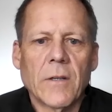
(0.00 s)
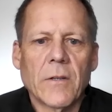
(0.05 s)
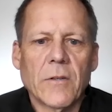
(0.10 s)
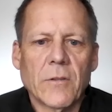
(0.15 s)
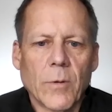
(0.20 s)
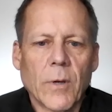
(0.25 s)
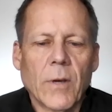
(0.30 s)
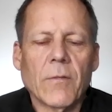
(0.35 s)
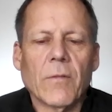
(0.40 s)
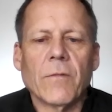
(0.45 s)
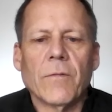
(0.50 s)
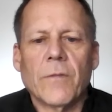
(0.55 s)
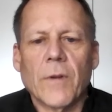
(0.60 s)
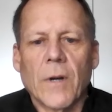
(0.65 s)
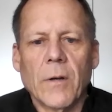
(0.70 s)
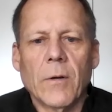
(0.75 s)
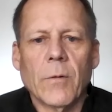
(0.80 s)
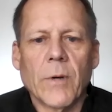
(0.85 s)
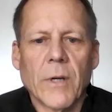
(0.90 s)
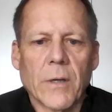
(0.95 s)
So we have a
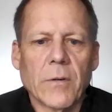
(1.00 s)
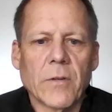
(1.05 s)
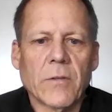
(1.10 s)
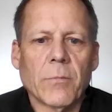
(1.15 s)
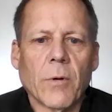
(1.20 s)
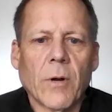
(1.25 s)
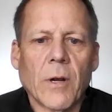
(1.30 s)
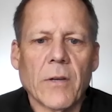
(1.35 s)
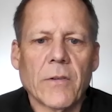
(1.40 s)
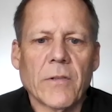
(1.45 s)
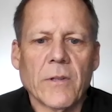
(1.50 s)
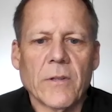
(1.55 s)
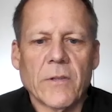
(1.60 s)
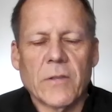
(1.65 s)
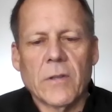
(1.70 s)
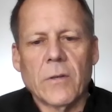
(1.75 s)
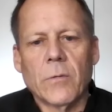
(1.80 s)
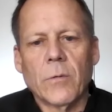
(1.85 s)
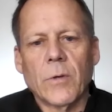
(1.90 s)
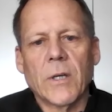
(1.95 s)
very rigorous
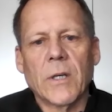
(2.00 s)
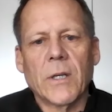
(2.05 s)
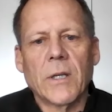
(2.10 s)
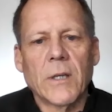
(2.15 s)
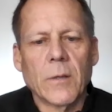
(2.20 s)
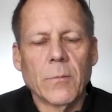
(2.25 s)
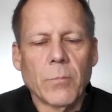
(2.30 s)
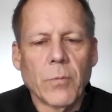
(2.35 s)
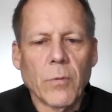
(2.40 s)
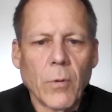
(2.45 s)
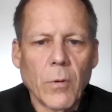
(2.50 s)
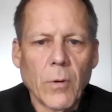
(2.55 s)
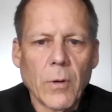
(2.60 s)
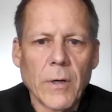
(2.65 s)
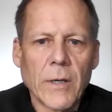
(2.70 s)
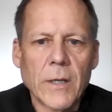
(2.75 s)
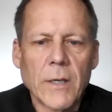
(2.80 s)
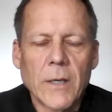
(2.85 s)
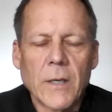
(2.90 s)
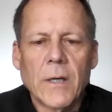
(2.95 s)
process that we
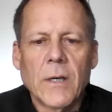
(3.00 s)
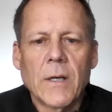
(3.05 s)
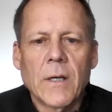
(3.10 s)
employ